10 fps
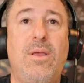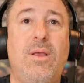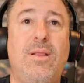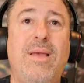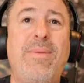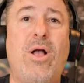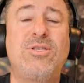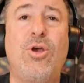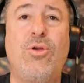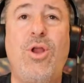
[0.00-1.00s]
Let me
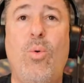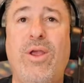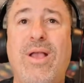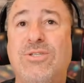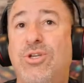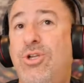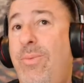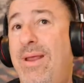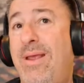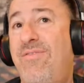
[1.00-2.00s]
also know where you guys are
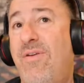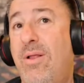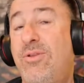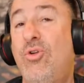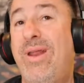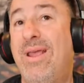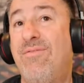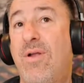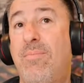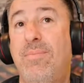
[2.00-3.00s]
tuning in
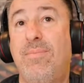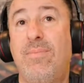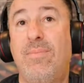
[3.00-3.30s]
tuning in from.